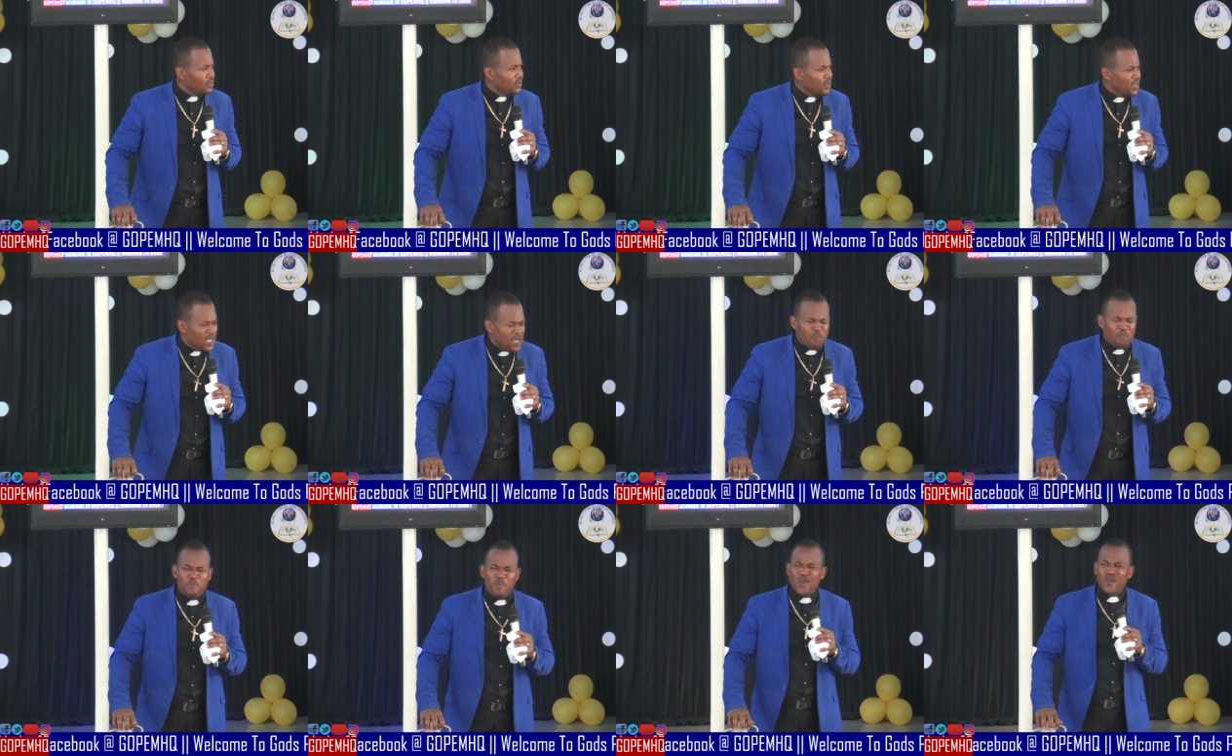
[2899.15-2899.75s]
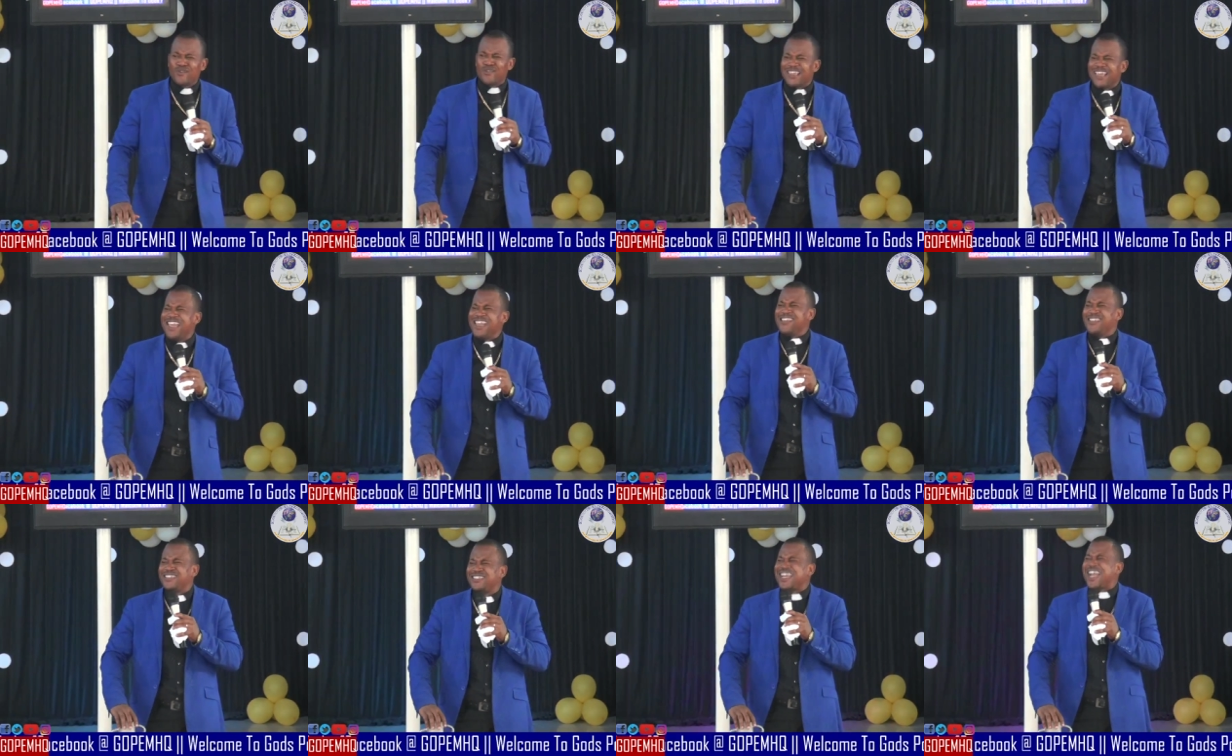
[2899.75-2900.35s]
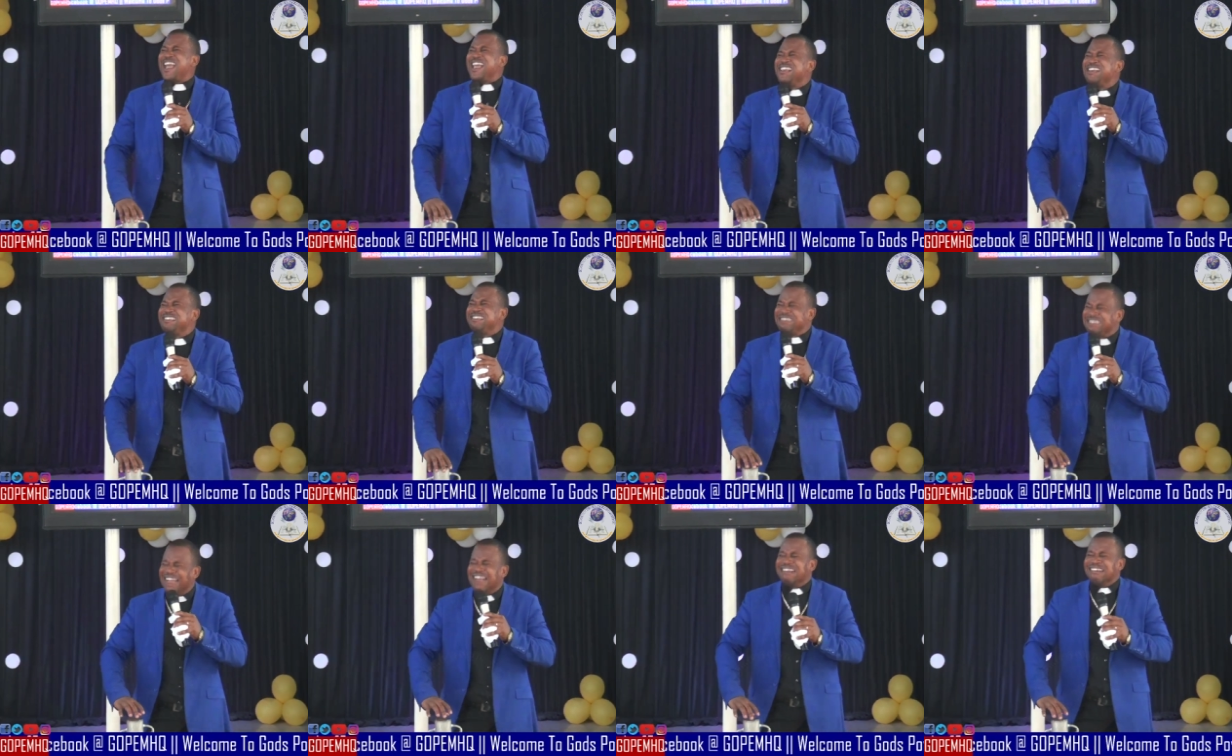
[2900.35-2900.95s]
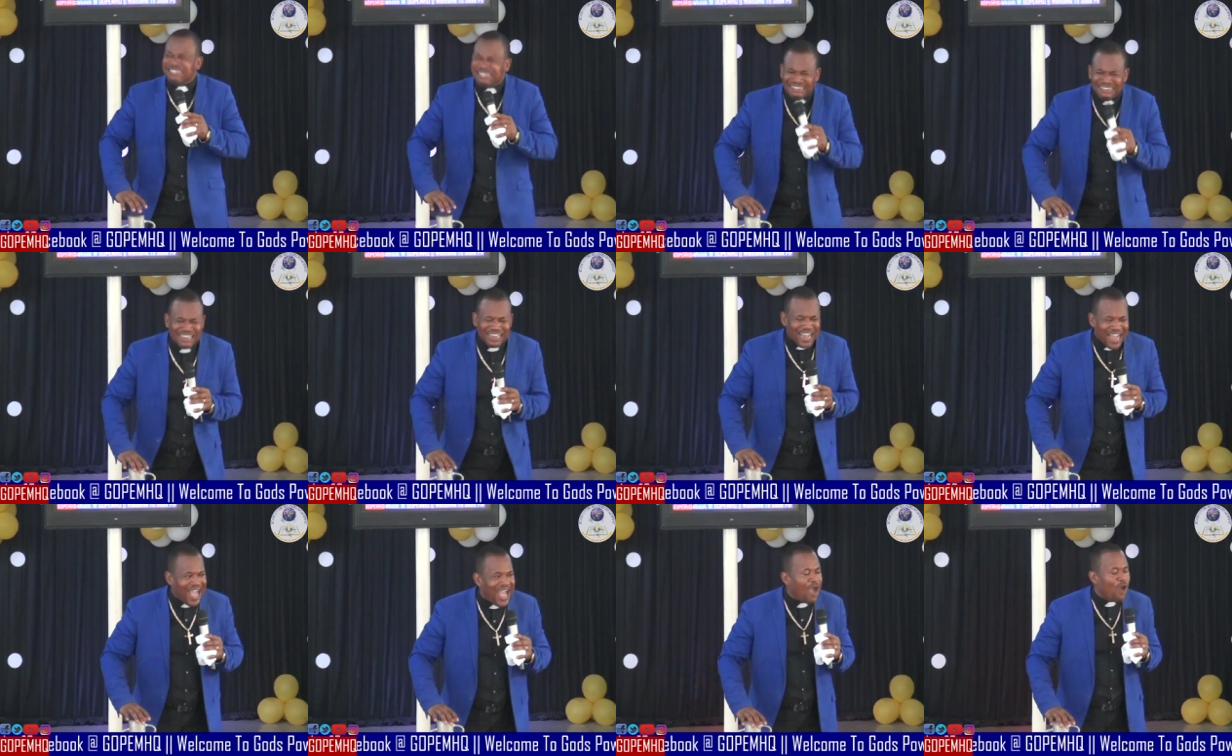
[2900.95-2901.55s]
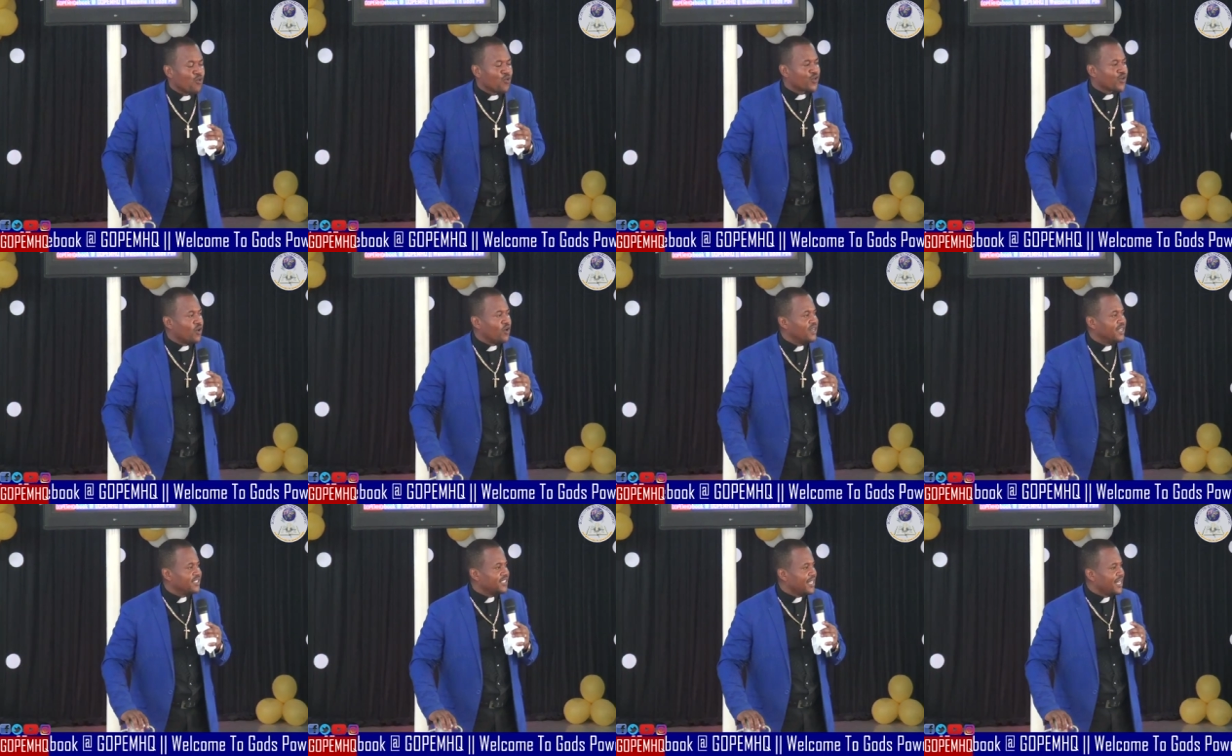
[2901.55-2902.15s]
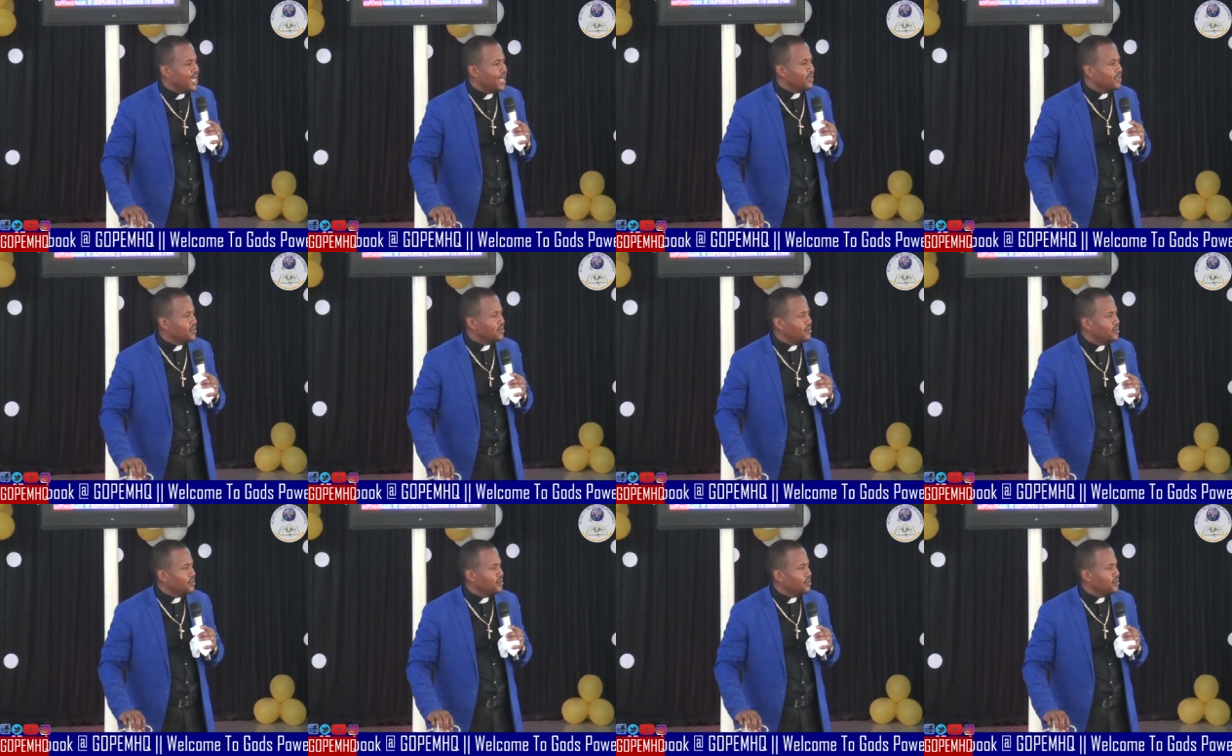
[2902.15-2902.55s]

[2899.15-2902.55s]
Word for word: He built a gigantic house on his land.